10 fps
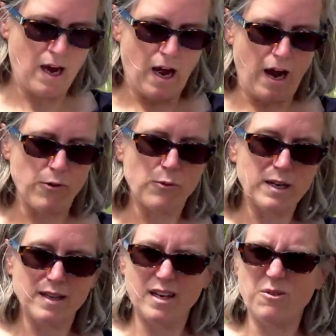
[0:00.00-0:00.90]
and
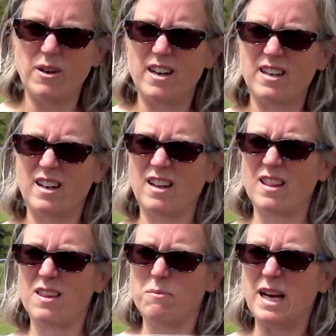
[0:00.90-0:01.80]
really what
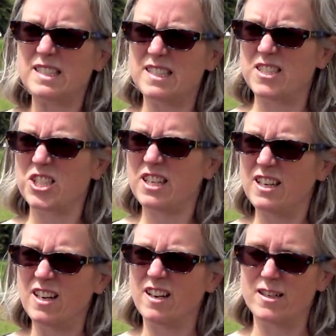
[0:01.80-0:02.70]
the message
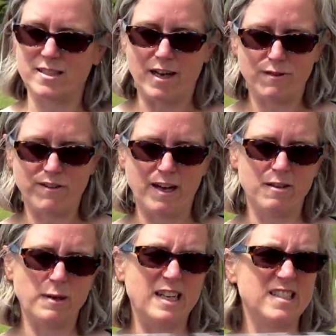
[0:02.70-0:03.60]
here is that
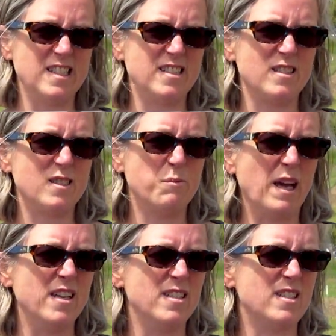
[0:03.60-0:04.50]
aphanomyces is
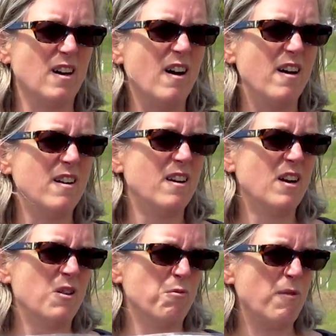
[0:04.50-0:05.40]
dependent on
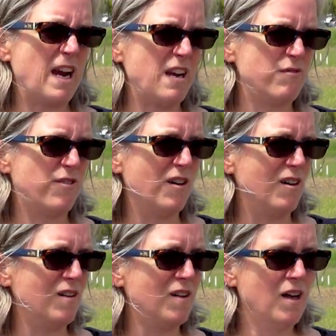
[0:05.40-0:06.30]

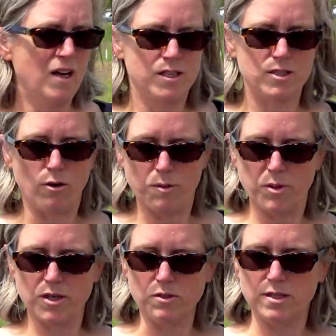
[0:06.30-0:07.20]
rainfall. So it
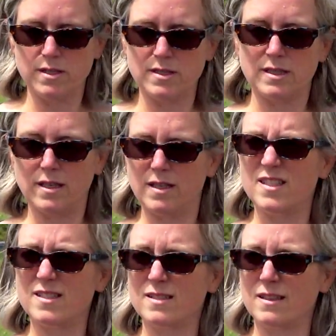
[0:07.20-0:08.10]
produces
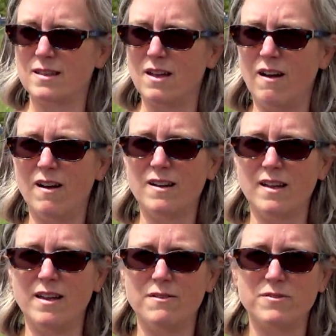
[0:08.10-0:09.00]
these
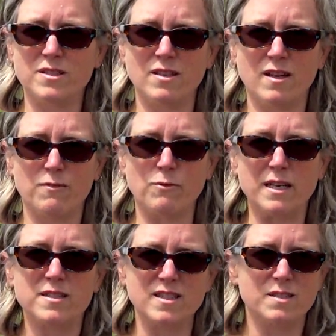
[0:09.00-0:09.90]
long-lived
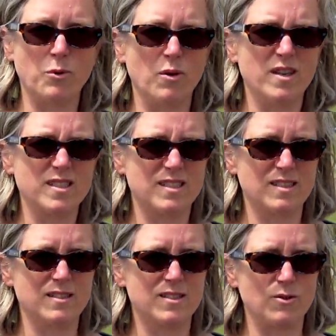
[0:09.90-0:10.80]
resting spores
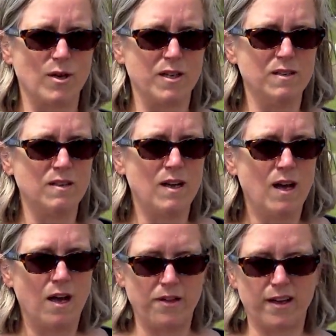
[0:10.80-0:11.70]
in the soil
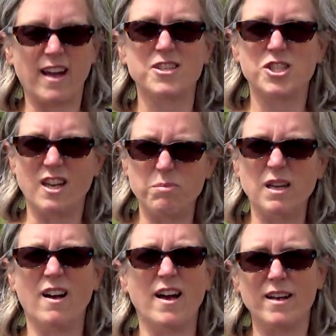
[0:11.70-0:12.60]
that get shed
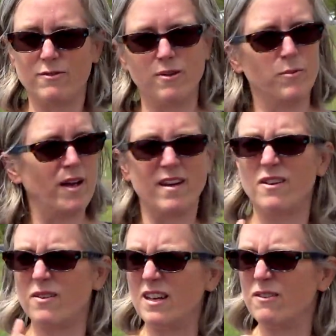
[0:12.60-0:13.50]
behind from the
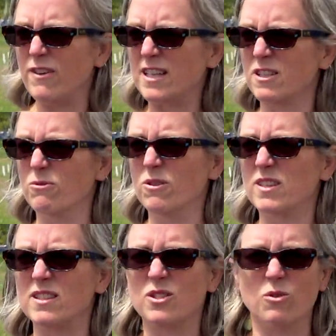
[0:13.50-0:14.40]
infected root
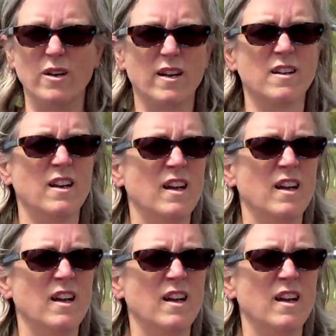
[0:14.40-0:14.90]
that's going